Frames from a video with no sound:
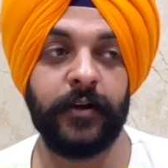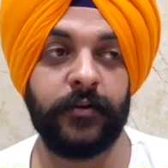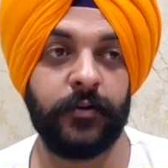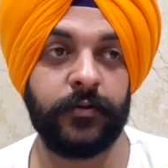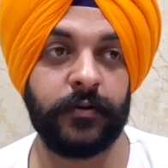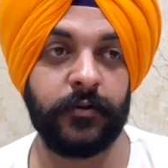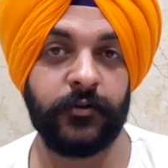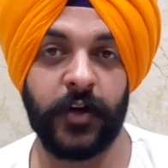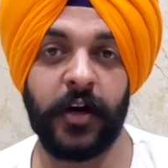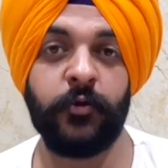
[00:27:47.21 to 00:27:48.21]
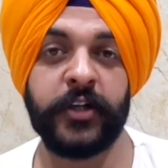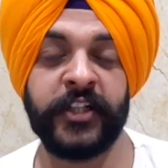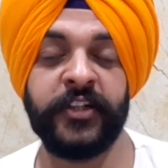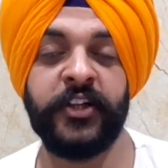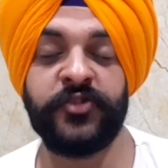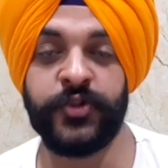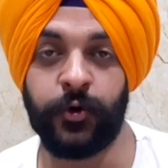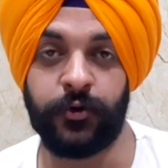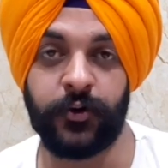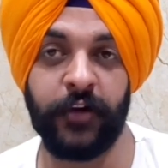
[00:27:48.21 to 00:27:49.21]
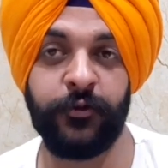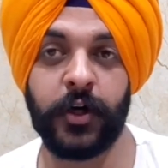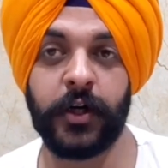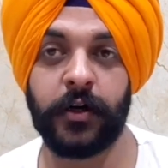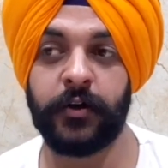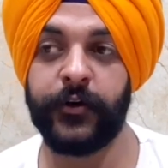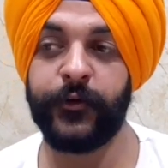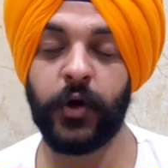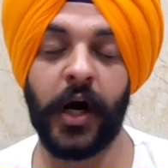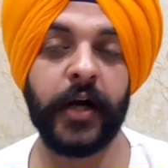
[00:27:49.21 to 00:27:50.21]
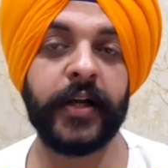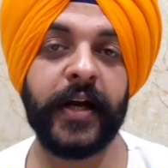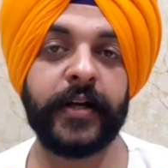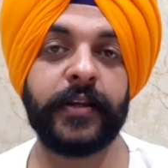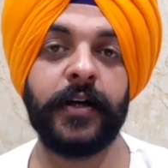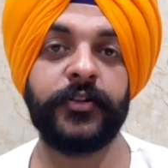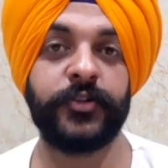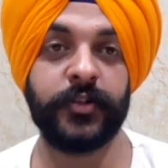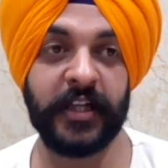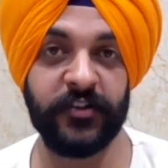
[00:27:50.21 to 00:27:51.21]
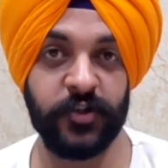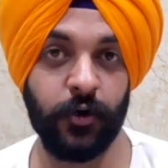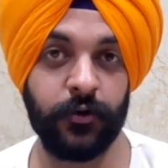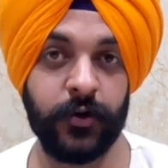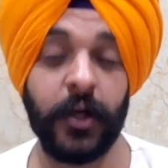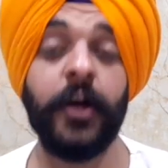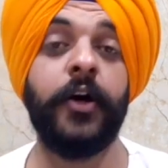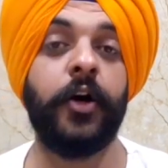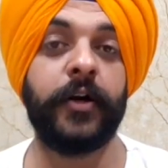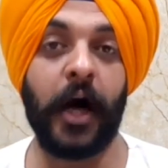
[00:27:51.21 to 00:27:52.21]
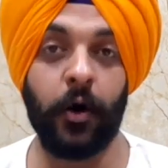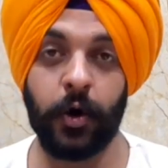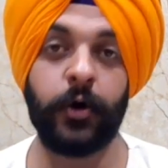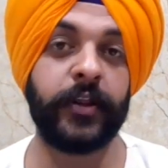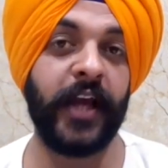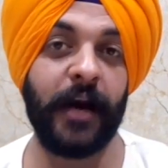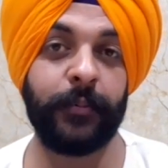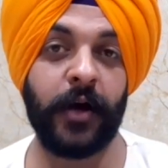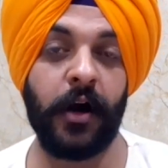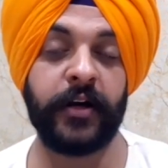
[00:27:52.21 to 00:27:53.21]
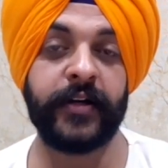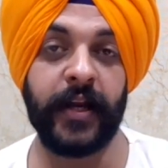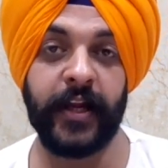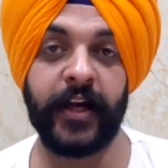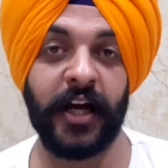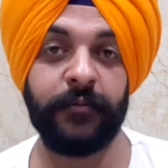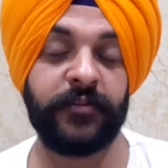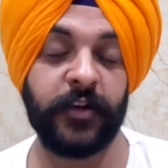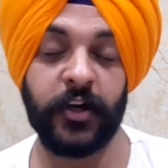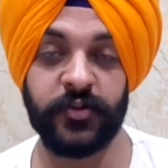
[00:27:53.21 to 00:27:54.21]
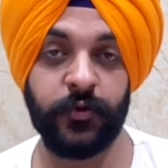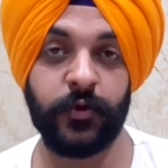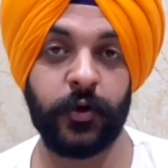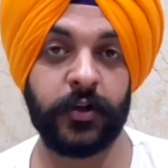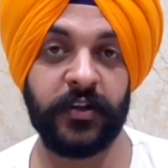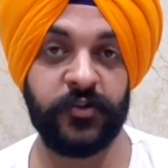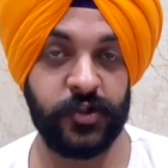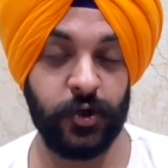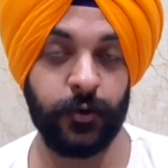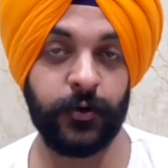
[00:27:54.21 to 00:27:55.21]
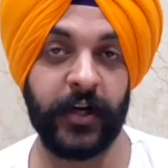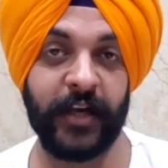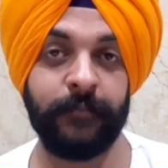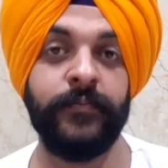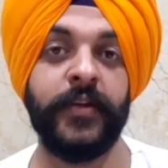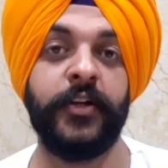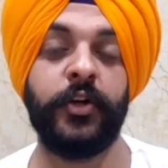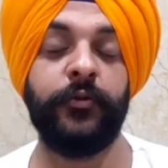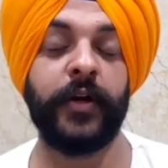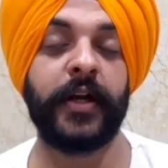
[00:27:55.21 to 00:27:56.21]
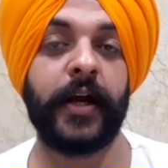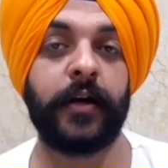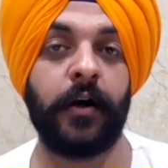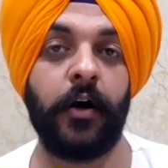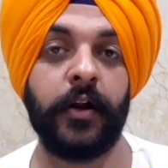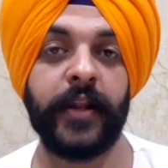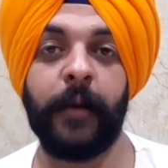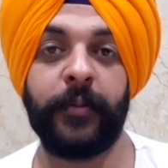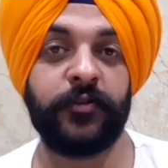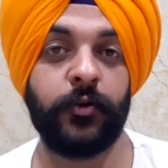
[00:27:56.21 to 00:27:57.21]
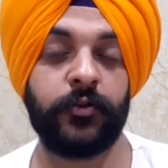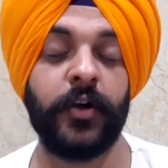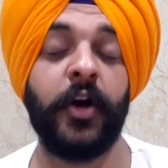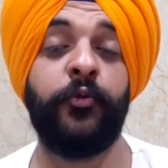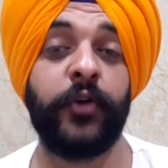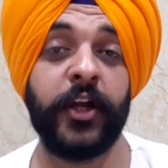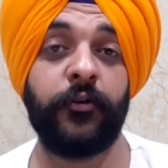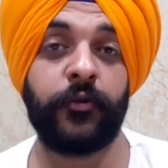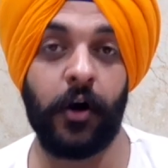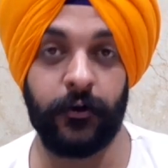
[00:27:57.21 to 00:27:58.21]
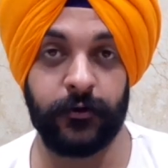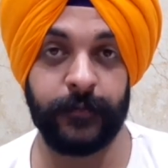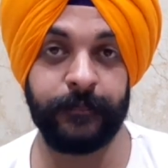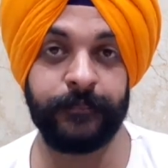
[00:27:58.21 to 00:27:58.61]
So start watching these shows. If you can't get these shows, download the app called Telegram. Search for this show name. You will get all the episodes free of cost.